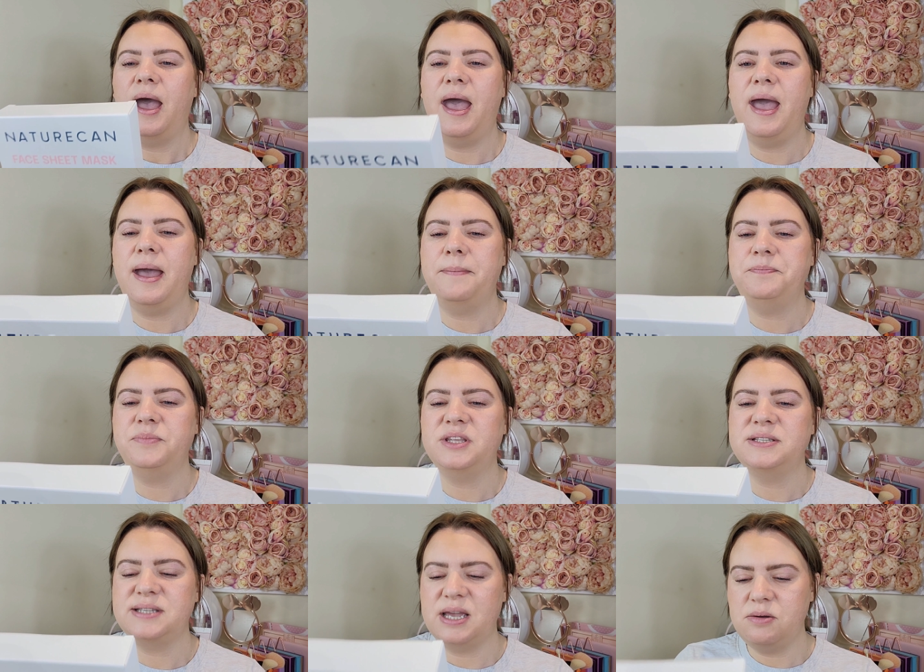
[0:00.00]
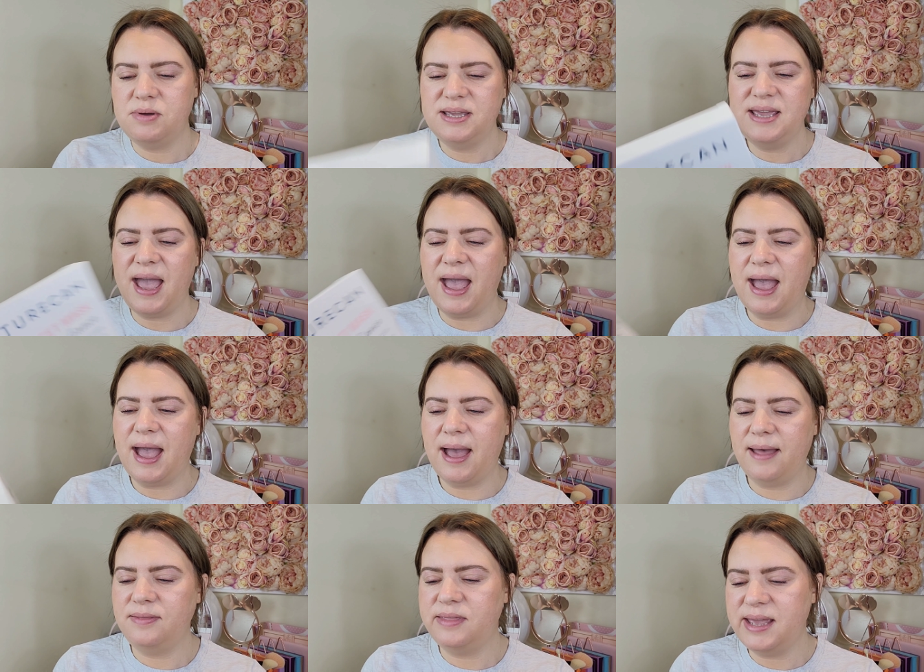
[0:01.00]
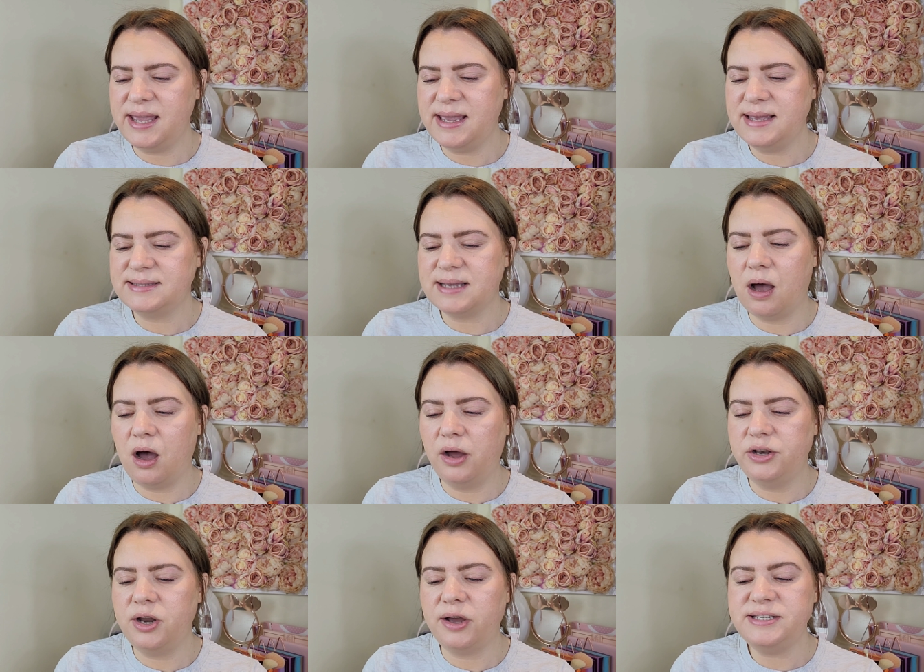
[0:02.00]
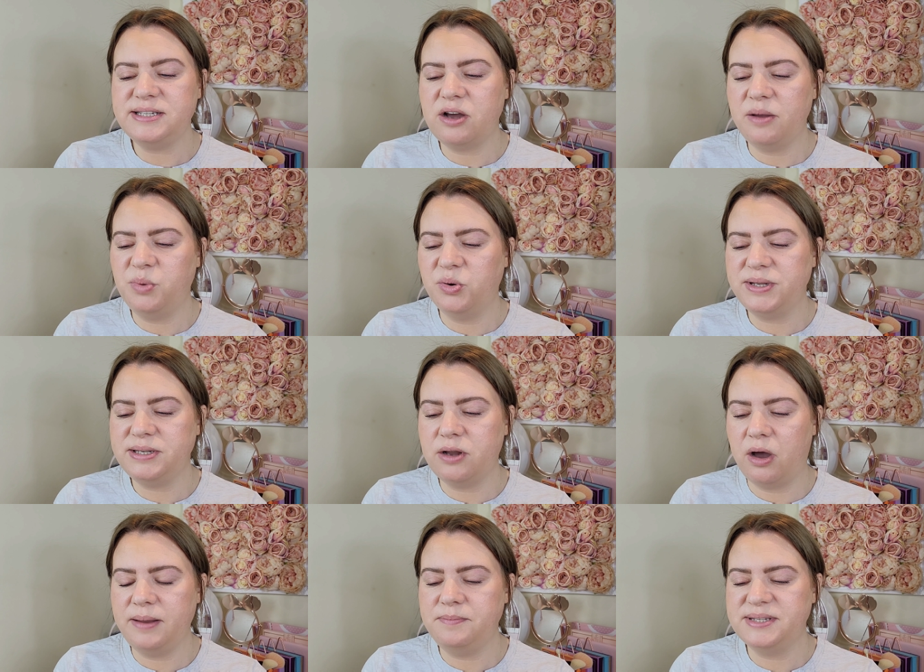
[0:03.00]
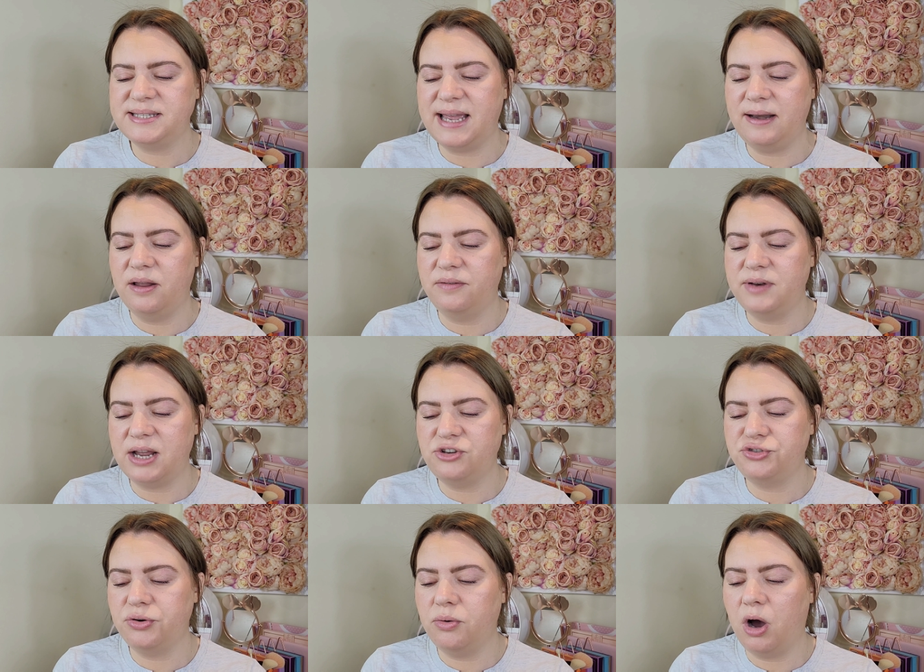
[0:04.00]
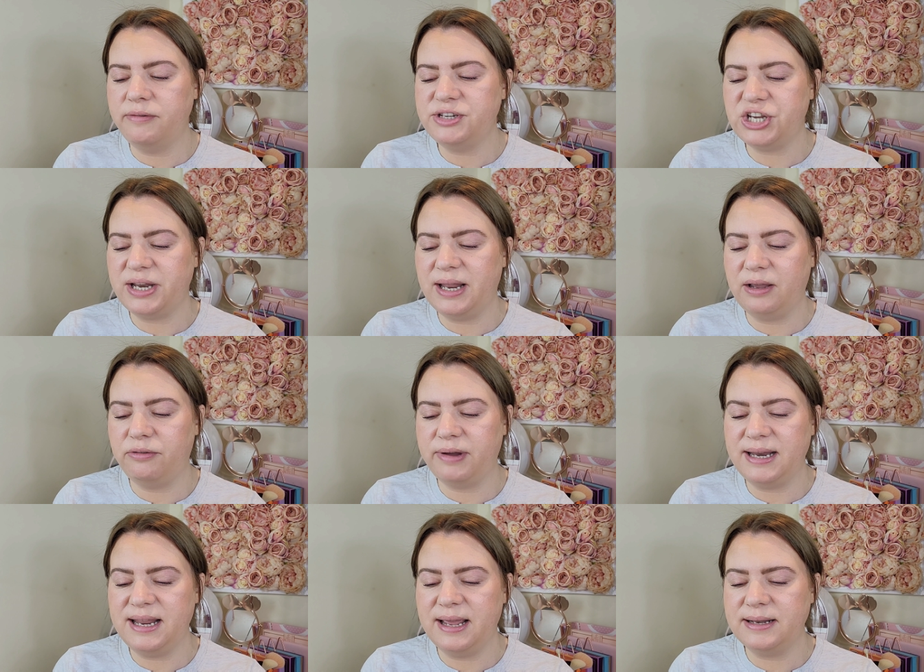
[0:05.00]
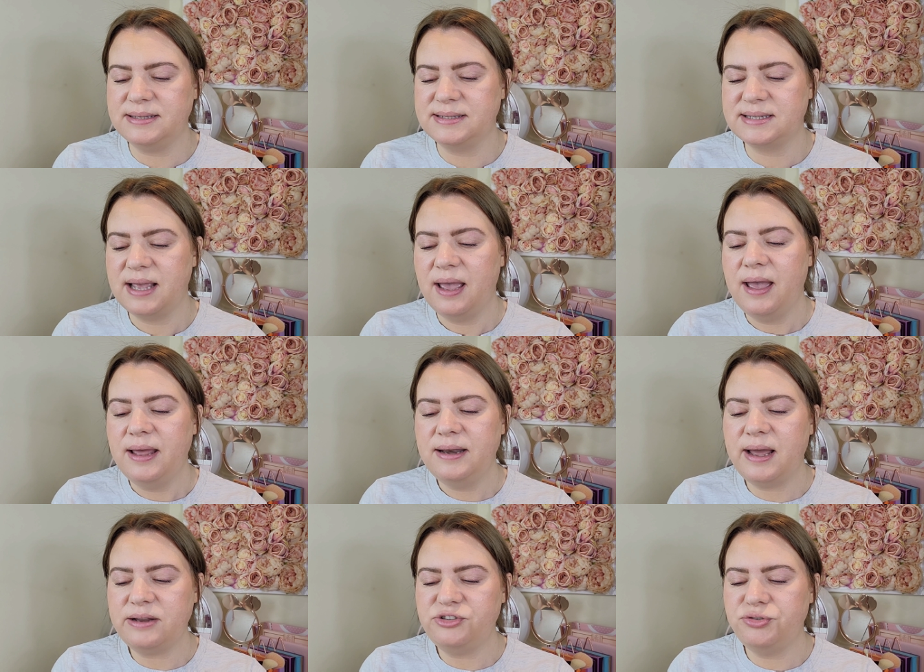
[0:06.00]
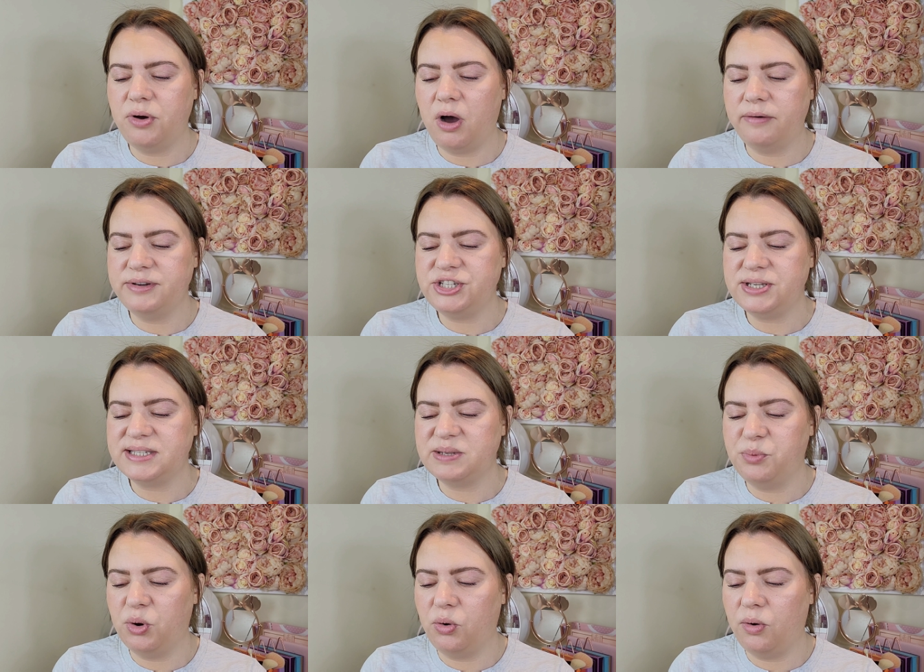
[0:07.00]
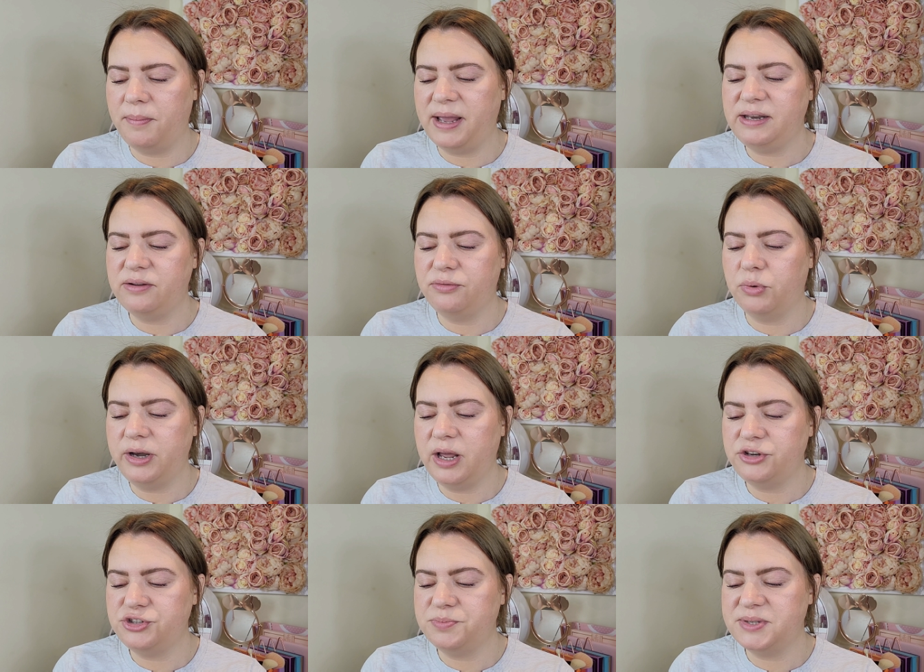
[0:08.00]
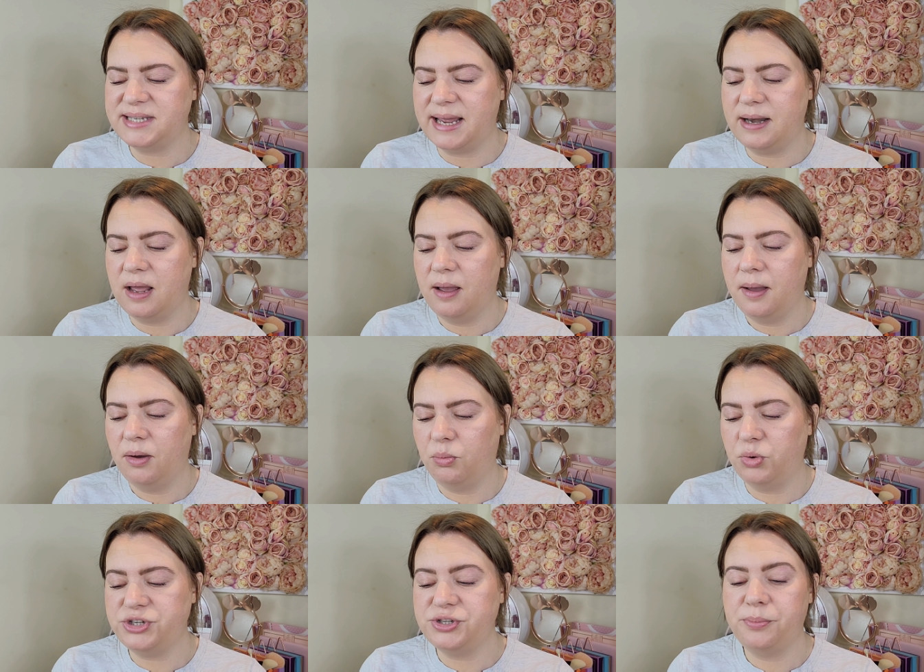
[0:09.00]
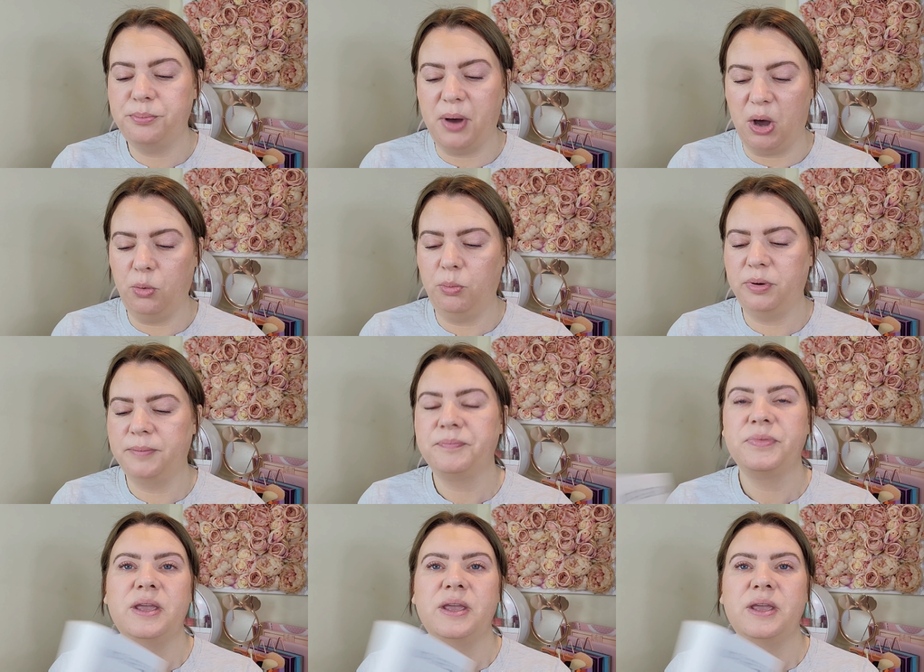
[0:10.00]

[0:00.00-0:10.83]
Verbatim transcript: Um, so yeah, and these are 99.9% .9 of natural origin ingredients, natural origin support made of 100% wood pulp.